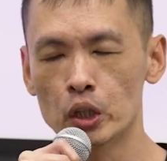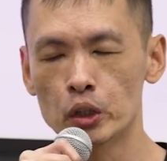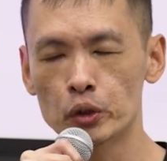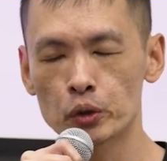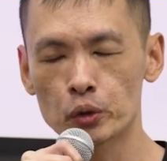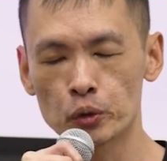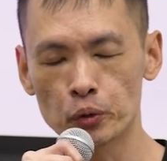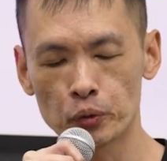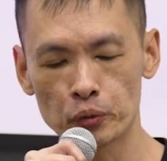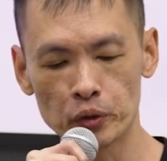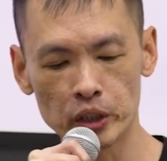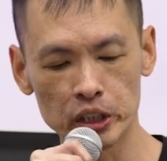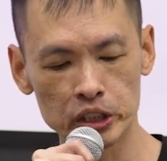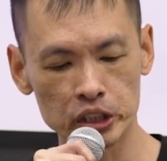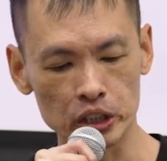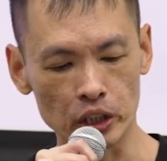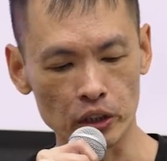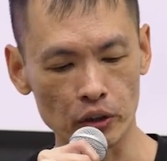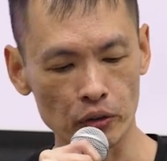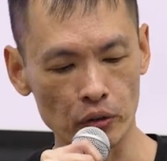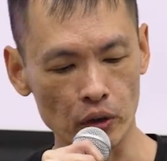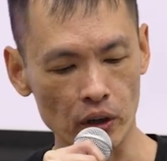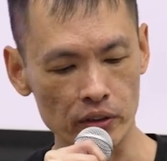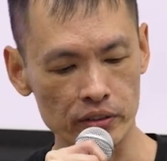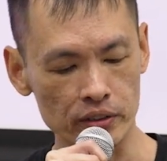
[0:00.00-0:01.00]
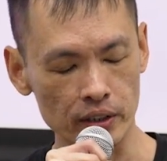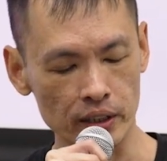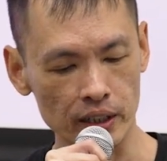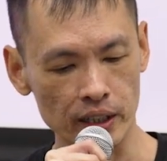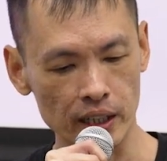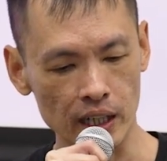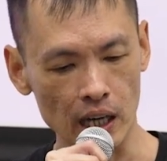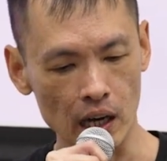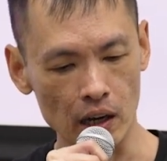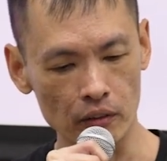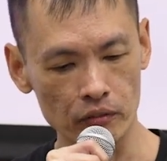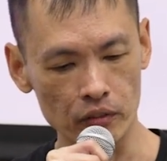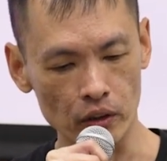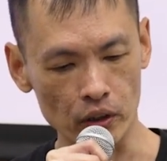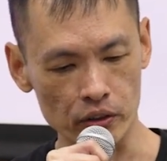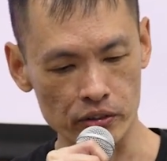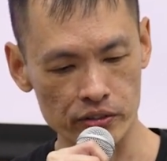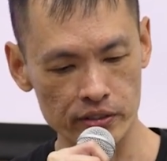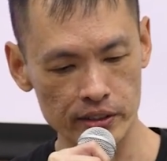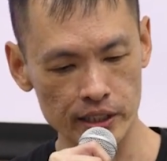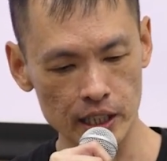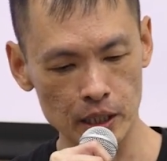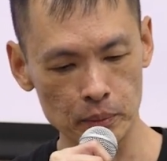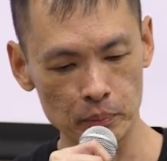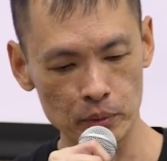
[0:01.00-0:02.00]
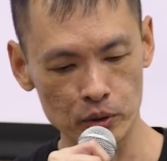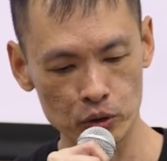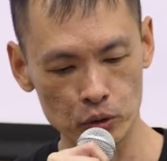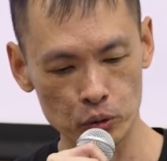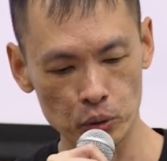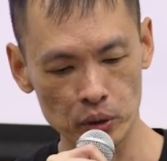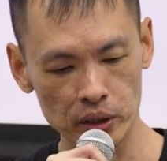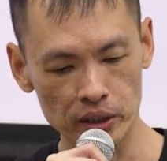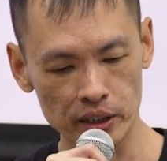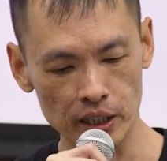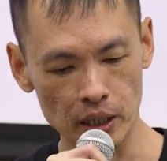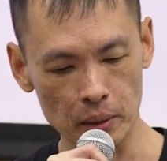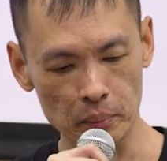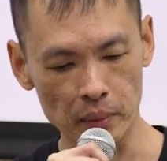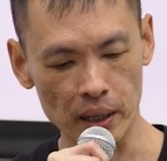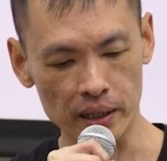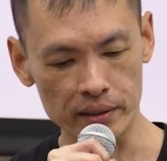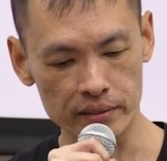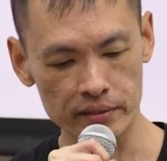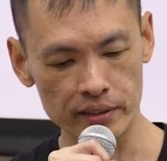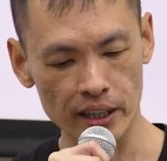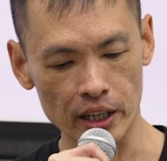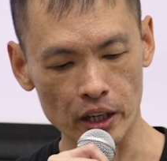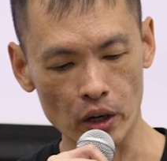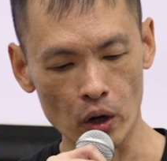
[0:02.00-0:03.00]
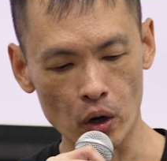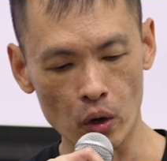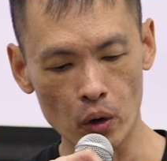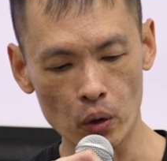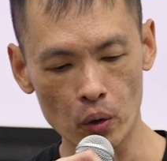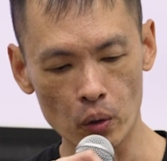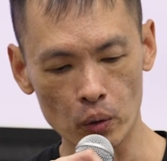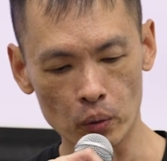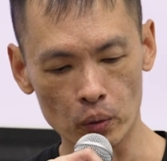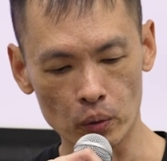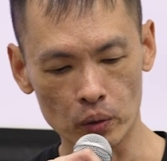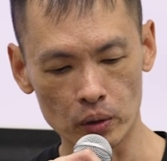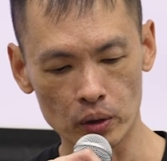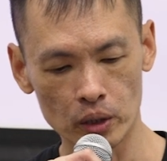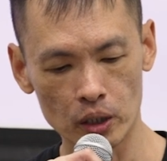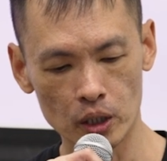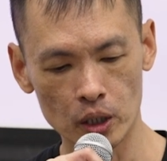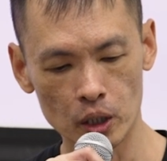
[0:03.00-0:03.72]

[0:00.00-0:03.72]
to reach across a gulf of sleep between them and take hold